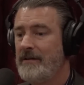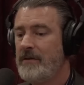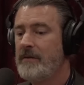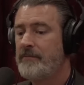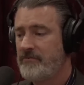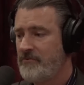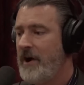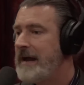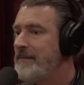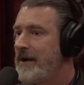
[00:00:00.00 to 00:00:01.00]
the
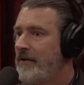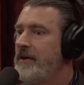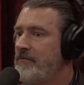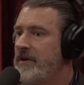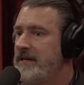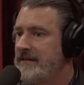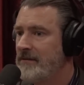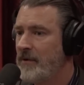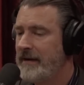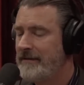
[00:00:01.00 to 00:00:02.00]
primary
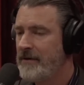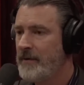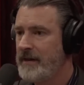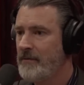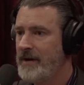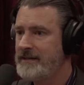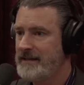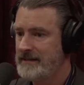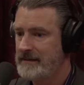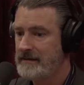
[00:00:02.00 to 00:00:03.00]
reason why everyone in the West
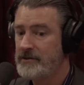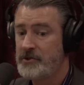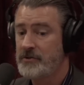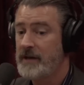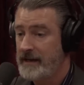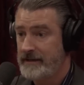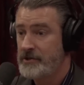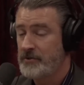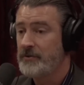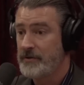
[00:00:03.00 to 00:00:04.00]
has gotten
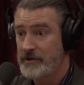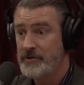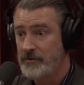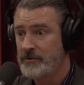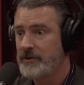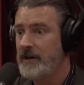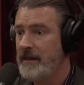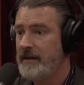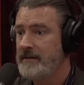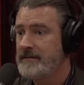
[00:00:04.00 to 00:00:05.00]
shoulder to shoulder
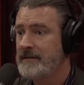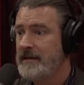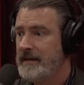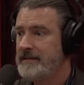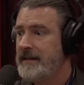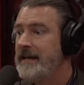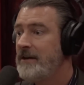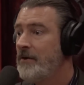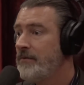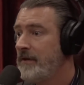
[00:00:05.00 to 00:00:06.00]
on this is they
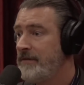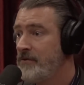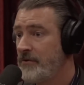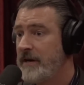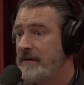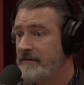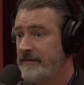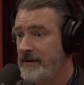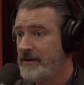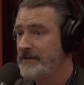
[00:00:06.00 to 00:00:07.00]
know that if Ukraine
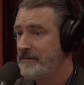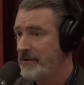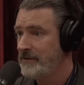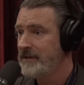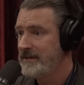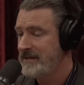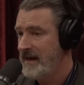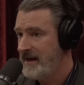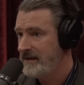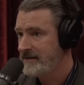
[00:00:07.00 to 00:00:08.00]
falls and Poland's
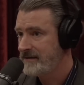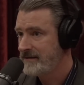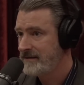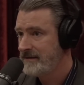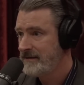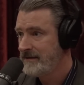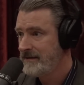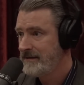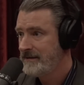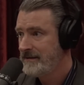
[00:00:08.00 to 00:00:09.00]
next,
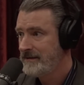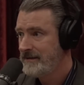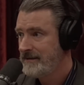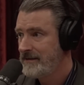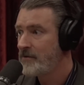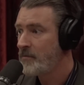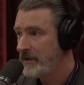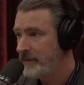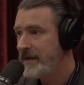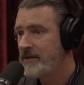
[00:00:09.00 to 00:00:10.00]
there
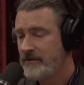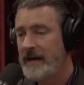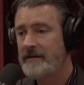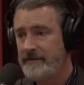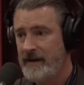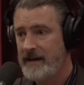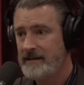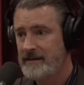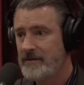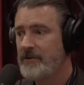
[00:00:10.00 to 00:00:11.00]
will be a direct
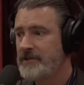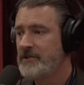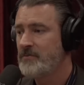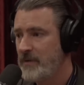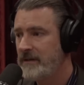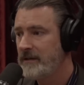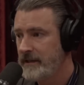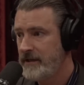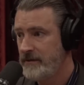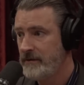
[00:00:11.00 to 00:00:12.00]
fight, the Russians will
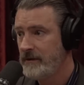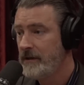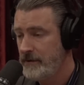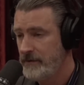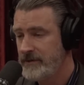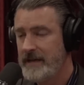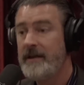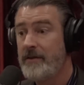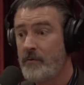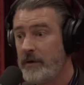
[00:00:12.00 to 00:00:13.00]
lose, and
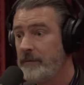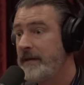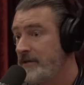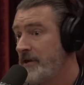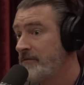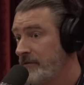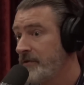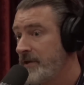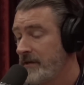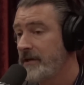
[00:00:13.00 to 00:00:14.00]
then there will be a general
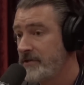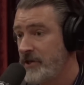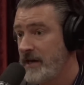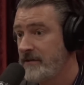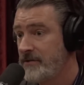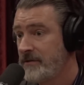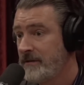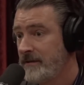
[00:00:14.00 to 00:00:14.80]
nuclear exchange.